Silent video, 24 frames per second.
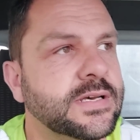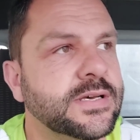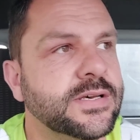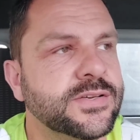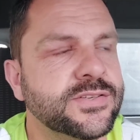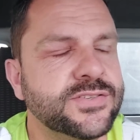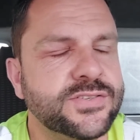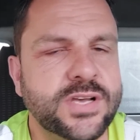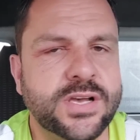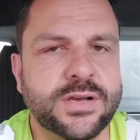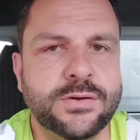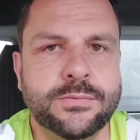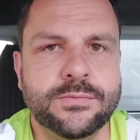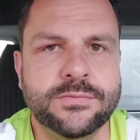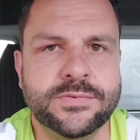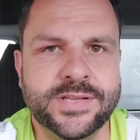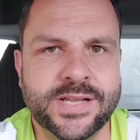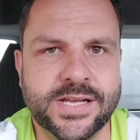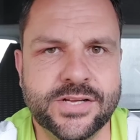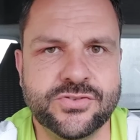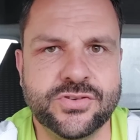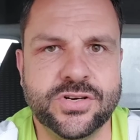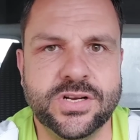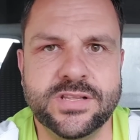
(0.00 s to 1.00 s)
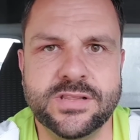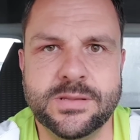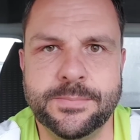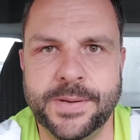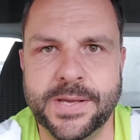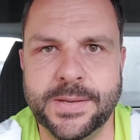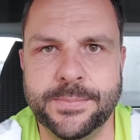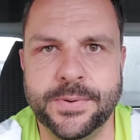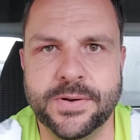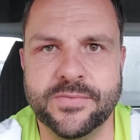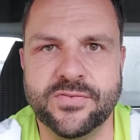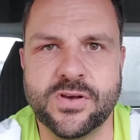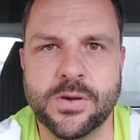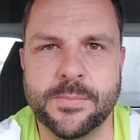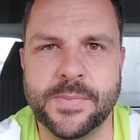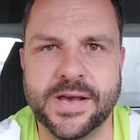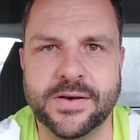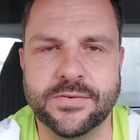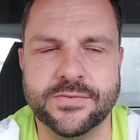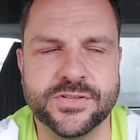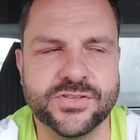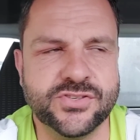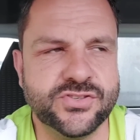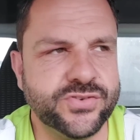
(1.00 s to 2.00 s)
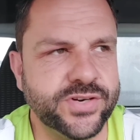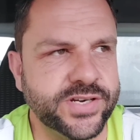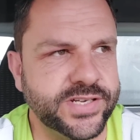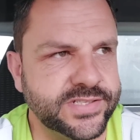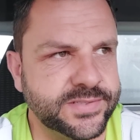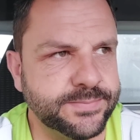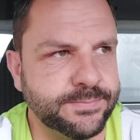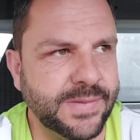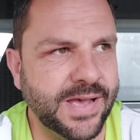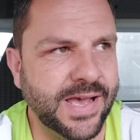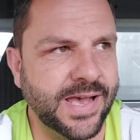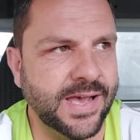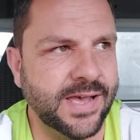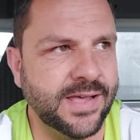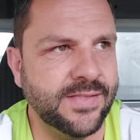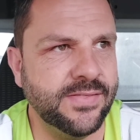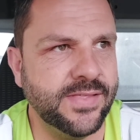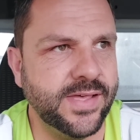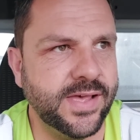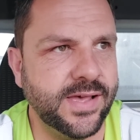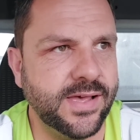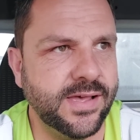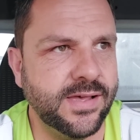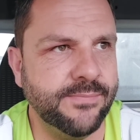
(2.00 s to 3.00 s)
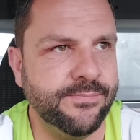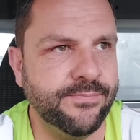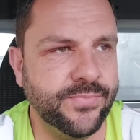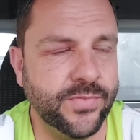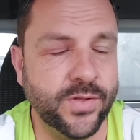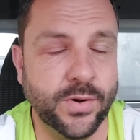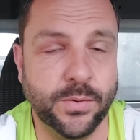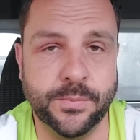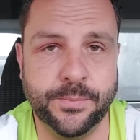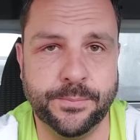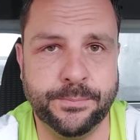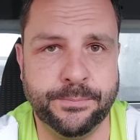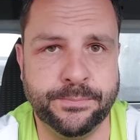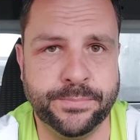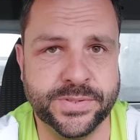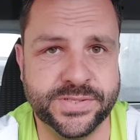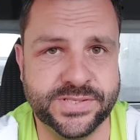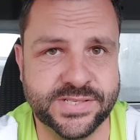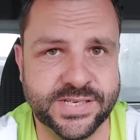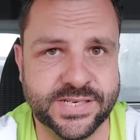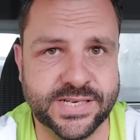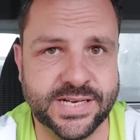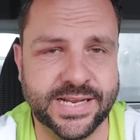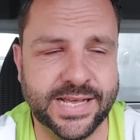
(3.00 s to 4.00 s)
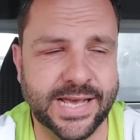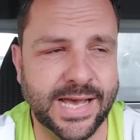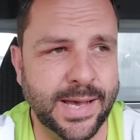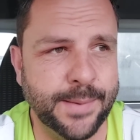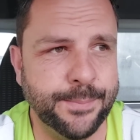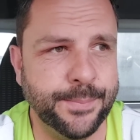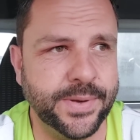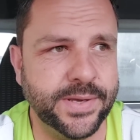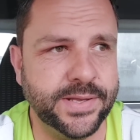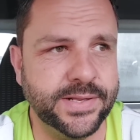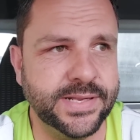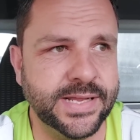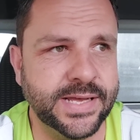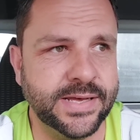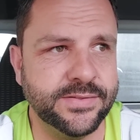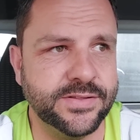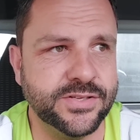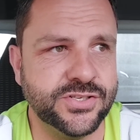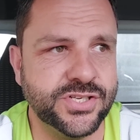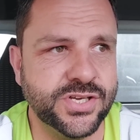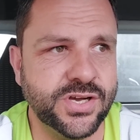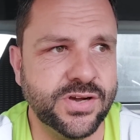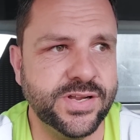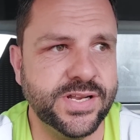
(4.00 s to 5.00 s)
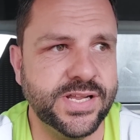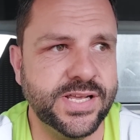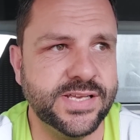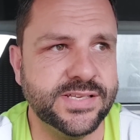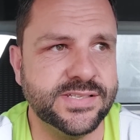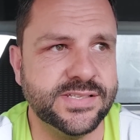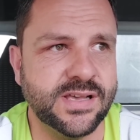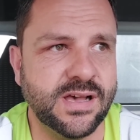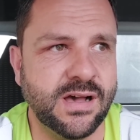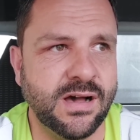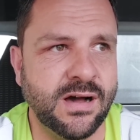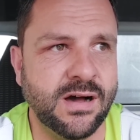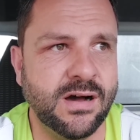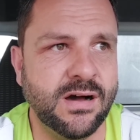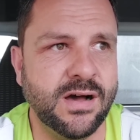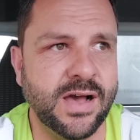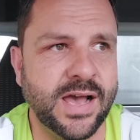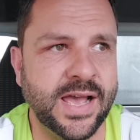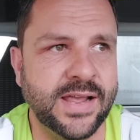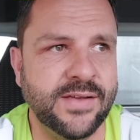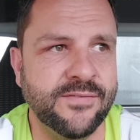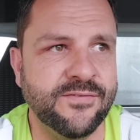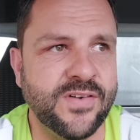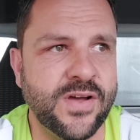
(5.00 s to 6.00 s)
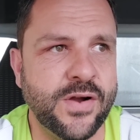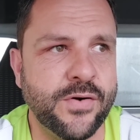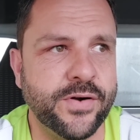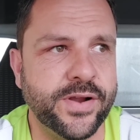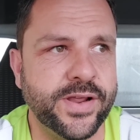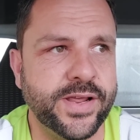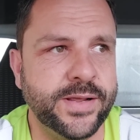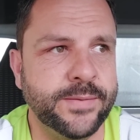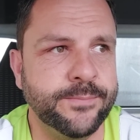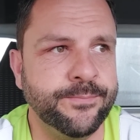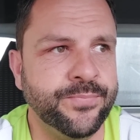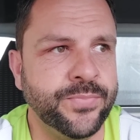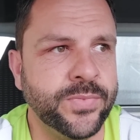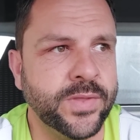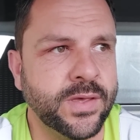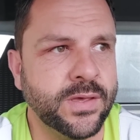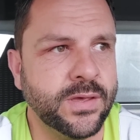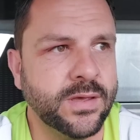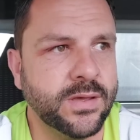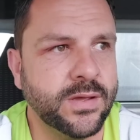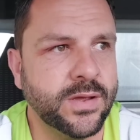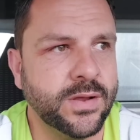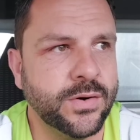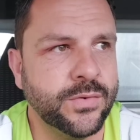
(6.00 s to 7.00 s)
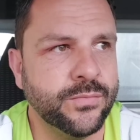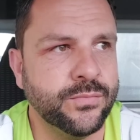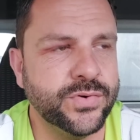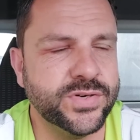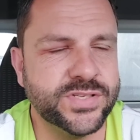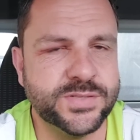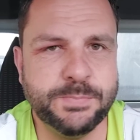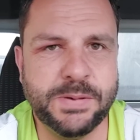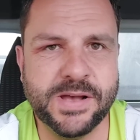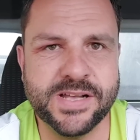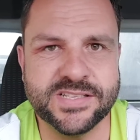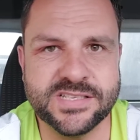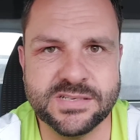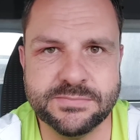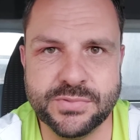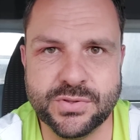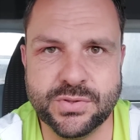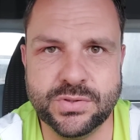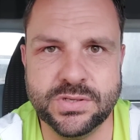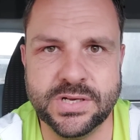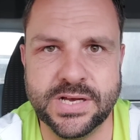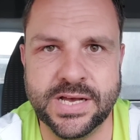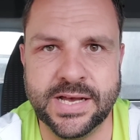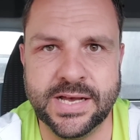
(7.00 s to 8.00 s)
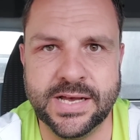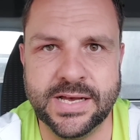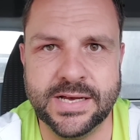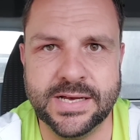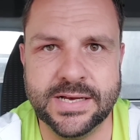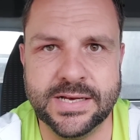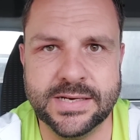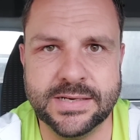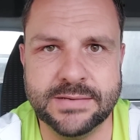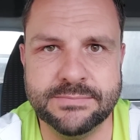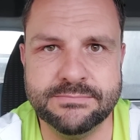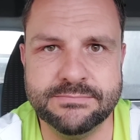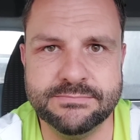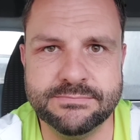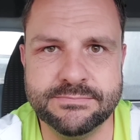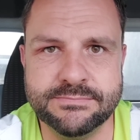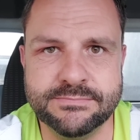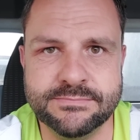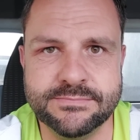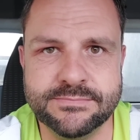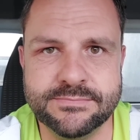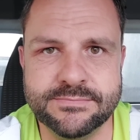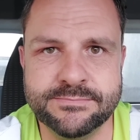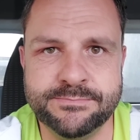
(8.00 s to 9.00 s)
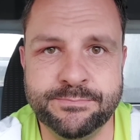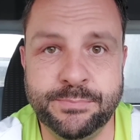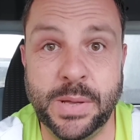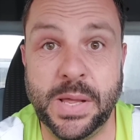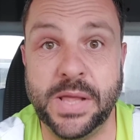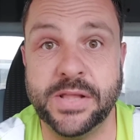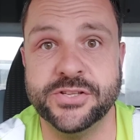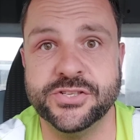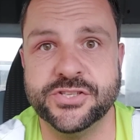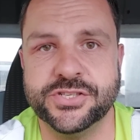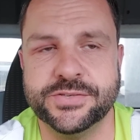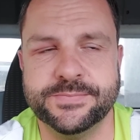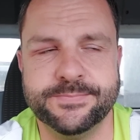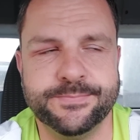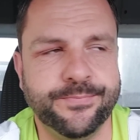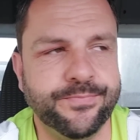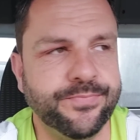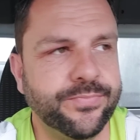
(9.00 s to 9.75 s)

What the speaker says: So naturally the people have come out on the streets and they're not particularly happy. Now the Chinese are a very respectable bunch.